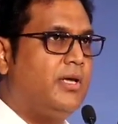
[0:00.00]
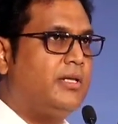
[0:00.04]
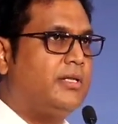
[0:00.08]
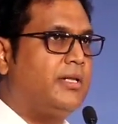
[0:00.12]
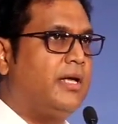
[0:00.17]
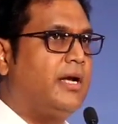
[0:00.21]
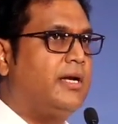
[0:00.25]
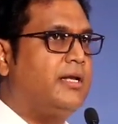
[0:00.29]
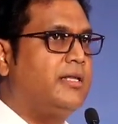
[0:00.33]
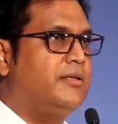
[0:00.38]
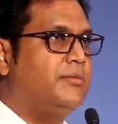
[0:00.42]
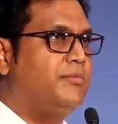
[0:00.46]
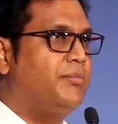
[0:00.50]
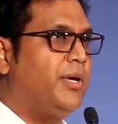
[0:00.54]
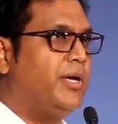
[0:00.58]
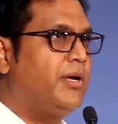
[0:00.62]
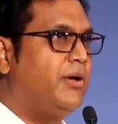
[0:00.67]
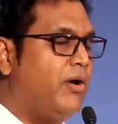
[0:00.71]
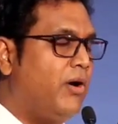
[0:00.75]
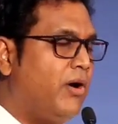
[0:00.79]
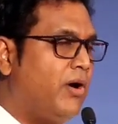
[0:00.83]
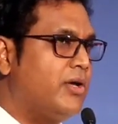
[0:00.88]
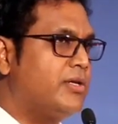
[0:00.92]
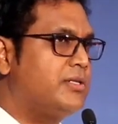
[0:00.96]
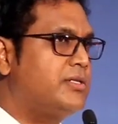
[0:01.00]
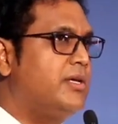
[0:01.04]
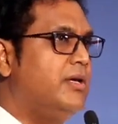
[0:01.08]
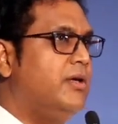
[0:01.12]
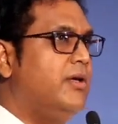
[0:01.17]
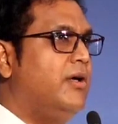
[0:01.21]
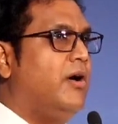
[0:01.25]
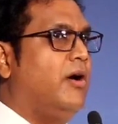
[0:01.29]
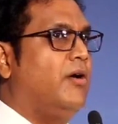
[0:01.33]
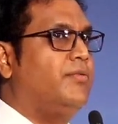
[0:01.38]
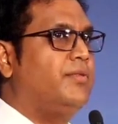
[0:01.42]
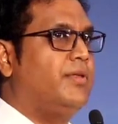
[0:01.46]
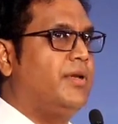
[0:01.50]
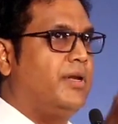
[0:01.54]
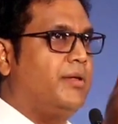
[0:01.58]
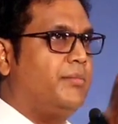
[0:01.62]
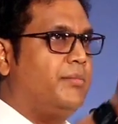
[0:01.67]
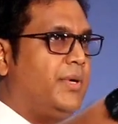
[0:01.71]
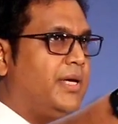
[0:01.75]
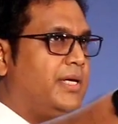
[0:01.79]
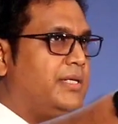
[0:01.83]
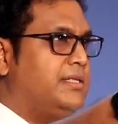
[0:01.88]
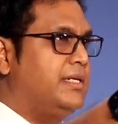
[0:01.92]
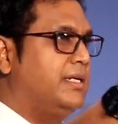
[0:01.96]
That is because of the
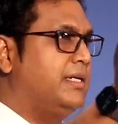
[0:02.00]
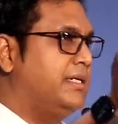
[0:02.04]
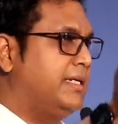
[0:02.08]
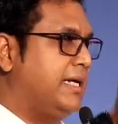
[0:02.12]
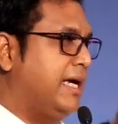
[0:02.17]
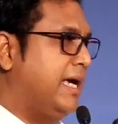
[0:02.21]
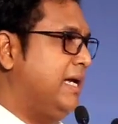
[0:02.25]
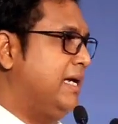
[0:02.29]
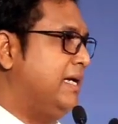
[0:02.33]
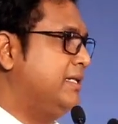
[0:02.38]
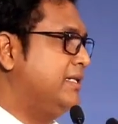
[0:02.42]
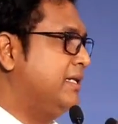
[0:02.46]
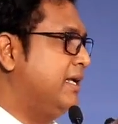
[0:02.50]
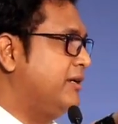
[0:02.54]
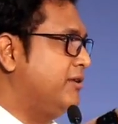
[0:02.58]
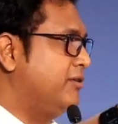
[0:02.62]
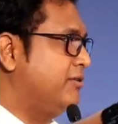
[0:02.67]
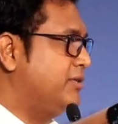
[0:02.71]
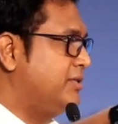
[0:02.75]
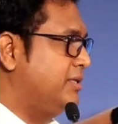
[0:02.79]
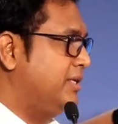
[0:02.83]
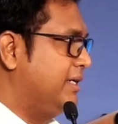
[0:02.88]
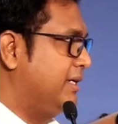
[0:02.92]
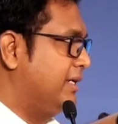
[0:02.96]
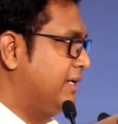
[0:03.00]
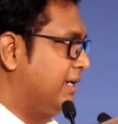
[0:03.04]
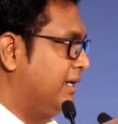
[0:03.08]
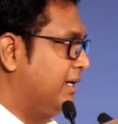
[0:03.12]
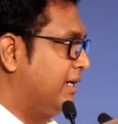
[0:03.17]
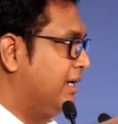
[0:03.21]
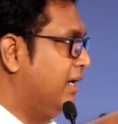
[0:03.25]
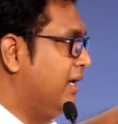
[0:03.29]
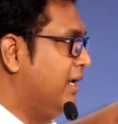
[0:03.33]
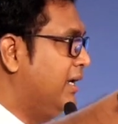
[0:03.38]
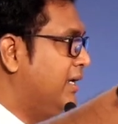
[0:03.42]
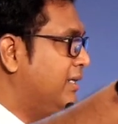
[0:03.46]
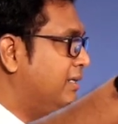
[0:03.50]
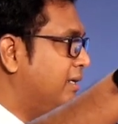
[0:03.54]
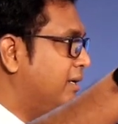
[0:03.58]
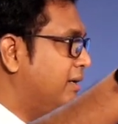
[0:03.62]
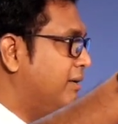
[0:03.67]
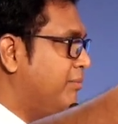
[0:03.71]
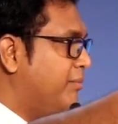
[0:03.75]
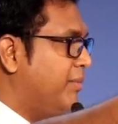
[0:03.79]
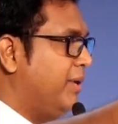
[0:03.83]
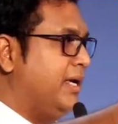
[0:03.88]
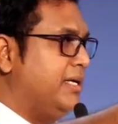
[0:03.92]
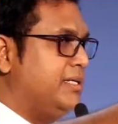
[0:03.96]
amazing talent that you see here, the
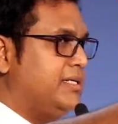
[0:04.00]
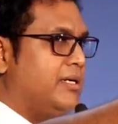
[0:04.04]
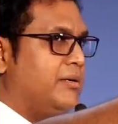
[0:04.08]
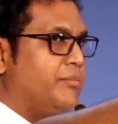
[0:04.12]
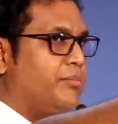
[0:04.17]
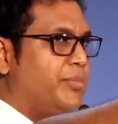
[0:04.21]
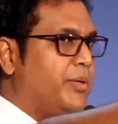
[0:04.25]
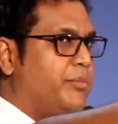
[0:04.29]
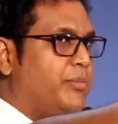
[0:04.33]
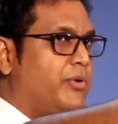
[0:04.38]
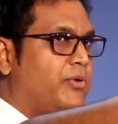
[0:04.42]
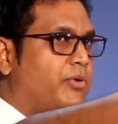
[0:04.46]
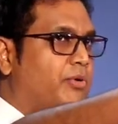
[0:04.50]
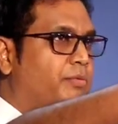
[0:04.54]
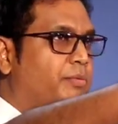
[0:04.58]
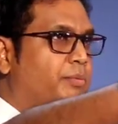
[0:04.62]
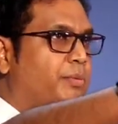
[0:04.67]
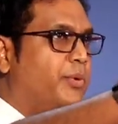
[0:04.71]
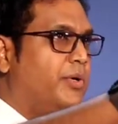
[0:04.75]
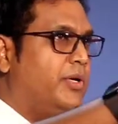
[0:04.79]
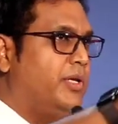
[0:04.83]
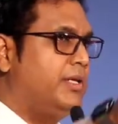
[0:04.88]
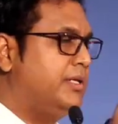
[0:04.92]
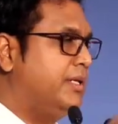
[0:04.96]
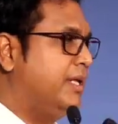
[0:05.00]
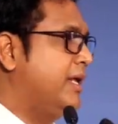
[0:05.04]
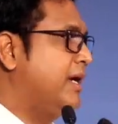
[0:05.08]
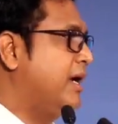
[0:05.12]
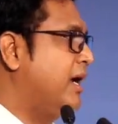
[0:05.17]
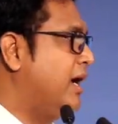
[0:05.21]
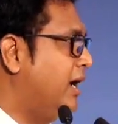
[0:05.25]
amazing people who put in their